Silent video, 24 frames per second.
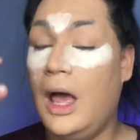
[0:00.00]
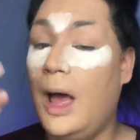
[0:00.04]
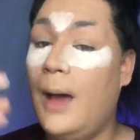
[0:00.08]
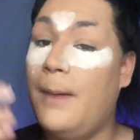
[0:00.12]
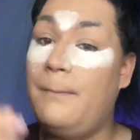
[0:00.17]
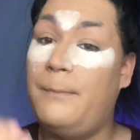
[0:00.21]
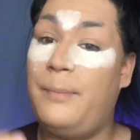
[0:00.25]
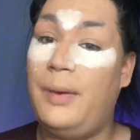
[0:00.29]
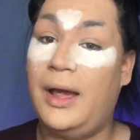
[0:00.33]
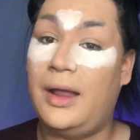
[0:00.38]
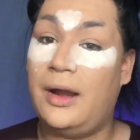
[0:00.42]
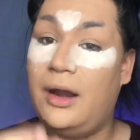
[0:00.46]

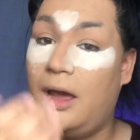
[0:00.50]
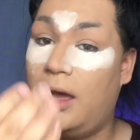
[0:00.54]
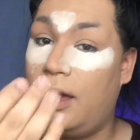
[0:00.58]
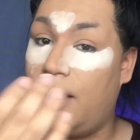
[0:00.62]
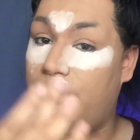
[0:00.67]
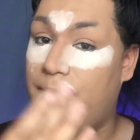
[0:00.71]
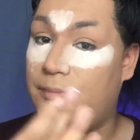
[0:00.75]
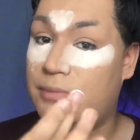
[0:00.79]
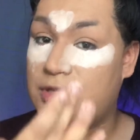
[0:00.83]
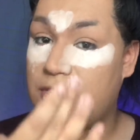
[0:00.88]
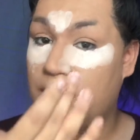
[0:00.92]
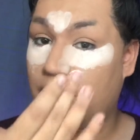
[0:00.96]
but
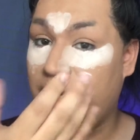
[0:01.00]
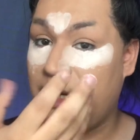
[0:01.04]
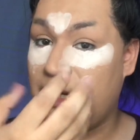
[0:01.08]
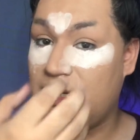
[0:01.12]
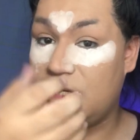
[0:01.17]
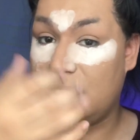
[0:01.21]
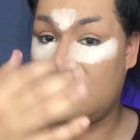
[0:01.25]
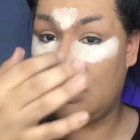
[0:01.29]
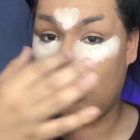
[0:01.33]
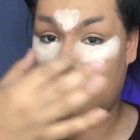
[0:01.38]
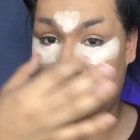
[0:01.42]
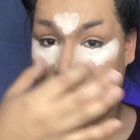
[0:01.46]
starting
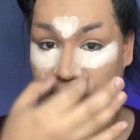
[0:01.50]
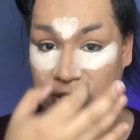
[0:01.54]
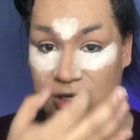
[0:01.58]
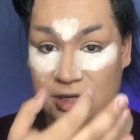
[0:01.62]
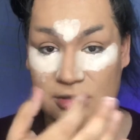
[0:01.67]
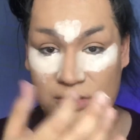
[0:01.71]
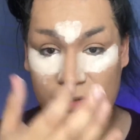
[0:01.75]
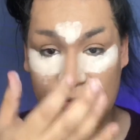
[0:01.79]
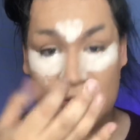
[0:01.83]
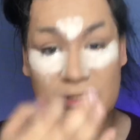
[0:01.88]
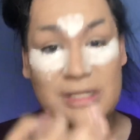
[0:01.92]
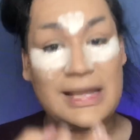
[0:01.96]
to
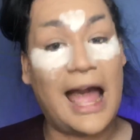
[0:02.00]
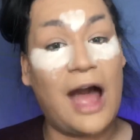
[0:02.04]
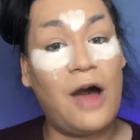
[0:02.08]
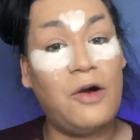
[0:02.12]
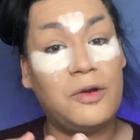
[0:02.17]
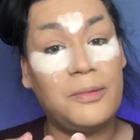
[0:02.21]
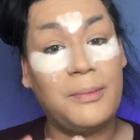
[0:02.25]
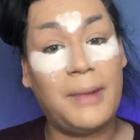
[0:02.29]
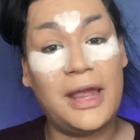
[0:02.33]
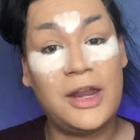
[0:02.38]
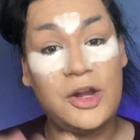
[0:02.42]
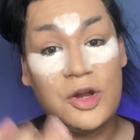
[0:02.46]
chisel
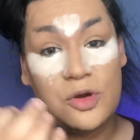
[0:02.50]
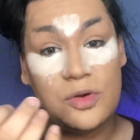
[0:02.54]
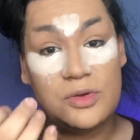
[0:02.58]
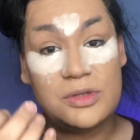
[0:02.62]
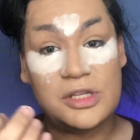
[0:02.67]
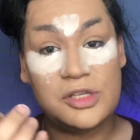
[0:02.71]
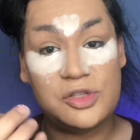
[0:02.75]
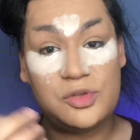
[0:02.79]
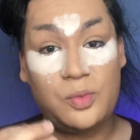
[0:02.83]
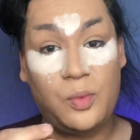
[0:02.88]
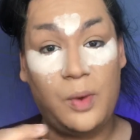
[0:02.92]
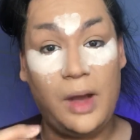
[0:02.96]
down my nose
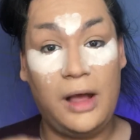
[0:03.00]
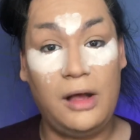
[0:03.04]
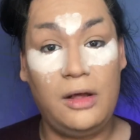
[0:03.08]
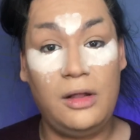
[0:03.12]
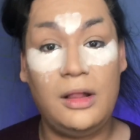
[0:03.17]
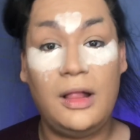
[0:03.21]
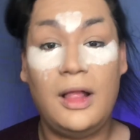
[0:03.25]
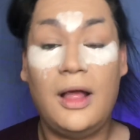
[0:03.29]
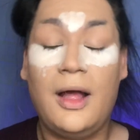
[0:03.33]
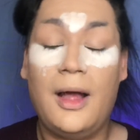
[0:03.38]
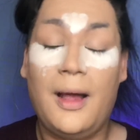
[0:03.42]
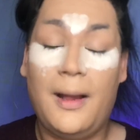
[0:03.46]
as
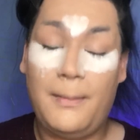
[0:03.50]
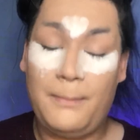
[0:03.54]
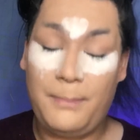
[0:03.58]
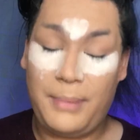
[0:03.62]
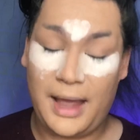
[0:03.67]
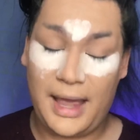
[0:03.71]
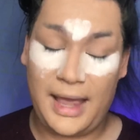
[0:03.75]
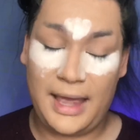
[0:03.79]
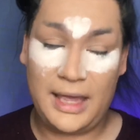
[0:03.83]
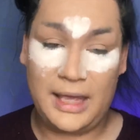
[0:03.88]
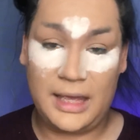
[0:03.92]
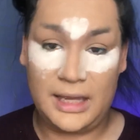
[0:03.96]
well
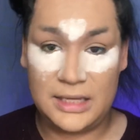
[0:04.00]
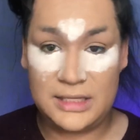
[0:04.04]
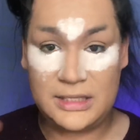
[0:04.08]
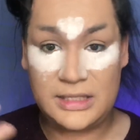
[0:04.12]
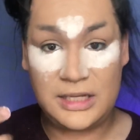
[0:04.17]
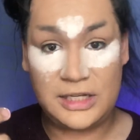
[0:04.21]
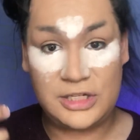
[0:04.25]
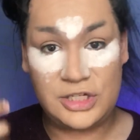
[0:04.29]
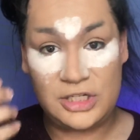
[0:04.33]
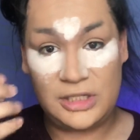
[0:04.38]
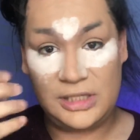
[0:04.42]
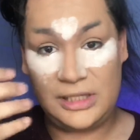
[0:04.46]
by
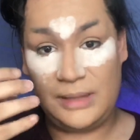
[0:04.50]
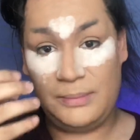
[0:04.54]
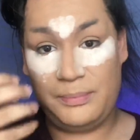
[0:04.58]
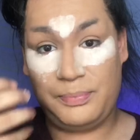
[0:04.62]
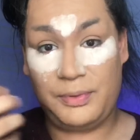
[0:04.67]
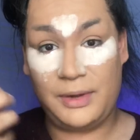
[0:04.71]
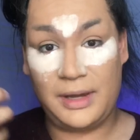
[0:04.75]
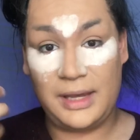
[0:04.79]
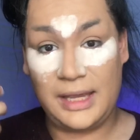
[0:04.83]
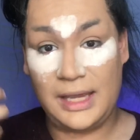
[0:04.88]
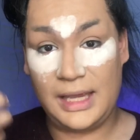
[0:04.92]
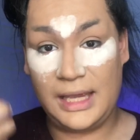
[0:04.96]
essentially
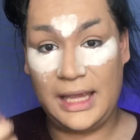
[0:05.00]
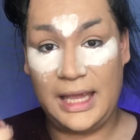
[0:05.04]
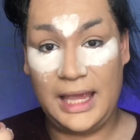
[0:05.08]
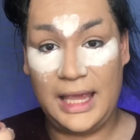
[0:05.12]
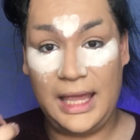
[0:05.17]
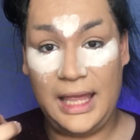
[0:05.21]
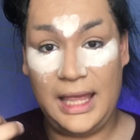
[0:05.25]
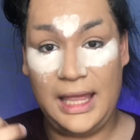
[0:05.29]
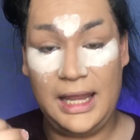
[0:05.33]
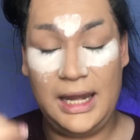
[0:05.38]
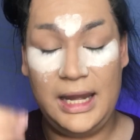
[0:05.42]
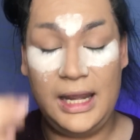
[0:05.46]
bringing
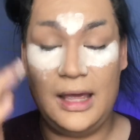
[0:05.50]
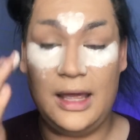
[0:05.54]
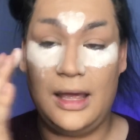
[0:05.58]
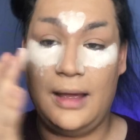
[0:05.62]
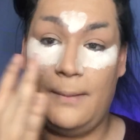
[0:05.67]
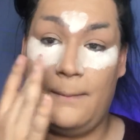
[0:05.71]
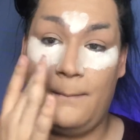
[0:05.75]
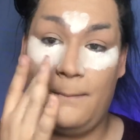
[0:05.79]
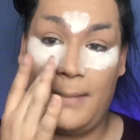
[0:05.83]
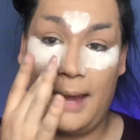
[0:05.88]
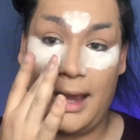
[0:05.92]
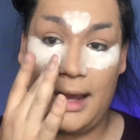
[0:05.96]
in
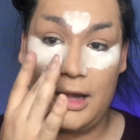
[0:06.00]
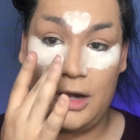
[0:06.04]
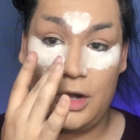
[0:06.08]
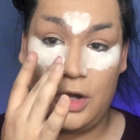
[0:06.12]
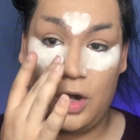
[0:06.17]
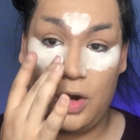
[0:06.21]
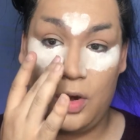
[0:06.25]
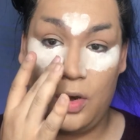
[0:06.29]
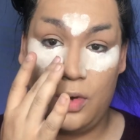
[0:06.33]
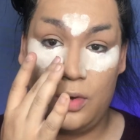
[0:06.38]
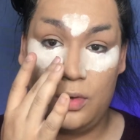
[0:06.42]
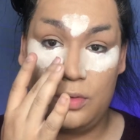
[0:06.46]
my
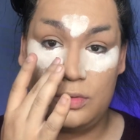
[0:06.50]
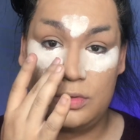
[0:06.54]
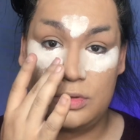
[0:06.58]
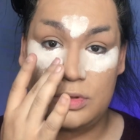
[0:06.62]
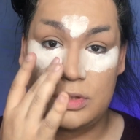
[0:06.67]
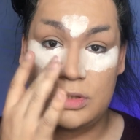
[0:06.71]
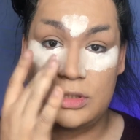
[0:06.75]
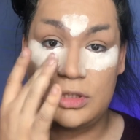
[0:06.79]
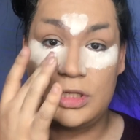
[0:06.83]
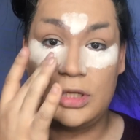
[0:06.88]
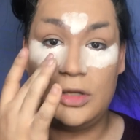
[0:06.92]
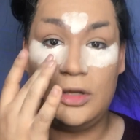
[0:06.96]

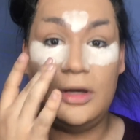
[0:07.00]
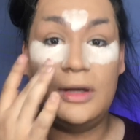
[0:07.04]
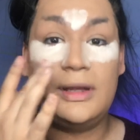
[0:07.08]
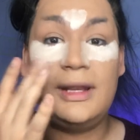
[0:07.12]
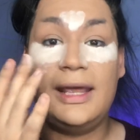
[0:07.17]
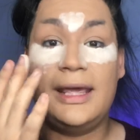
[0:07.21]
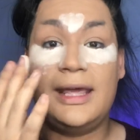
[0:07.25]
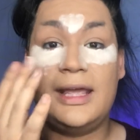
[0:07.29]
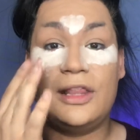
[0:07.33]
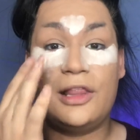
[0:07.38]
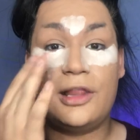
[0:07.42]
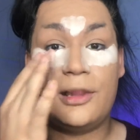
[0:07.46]
nose to look
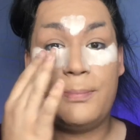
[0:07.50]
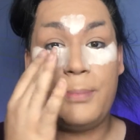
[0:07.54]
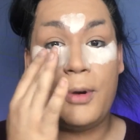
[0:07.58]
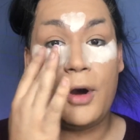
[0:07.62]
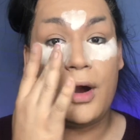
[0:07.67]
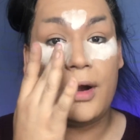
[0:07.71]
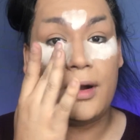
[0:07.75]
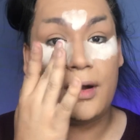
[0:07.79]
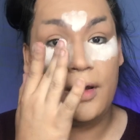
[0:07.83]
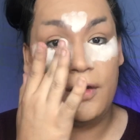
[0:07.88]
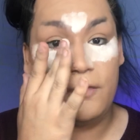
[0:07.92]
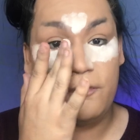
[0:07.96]
like it's
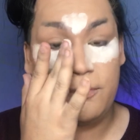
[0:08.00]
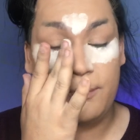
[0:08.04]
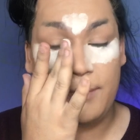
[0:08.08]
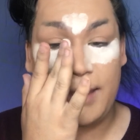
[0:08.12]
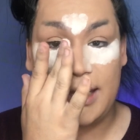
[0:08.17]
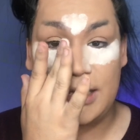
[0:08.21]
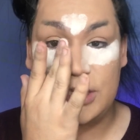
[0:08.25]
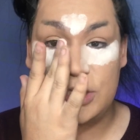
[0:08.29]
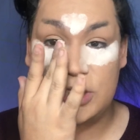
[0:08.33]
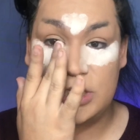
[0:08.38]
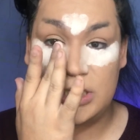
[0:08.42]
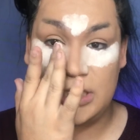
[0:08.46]
part of
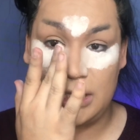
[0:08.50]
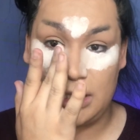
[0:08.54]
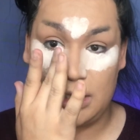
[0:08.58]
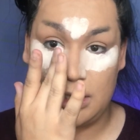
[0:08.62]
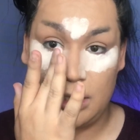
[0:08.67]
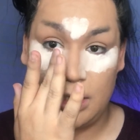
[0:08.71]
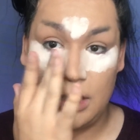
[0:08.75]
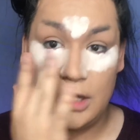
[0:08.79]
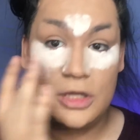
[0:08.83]
my cheek.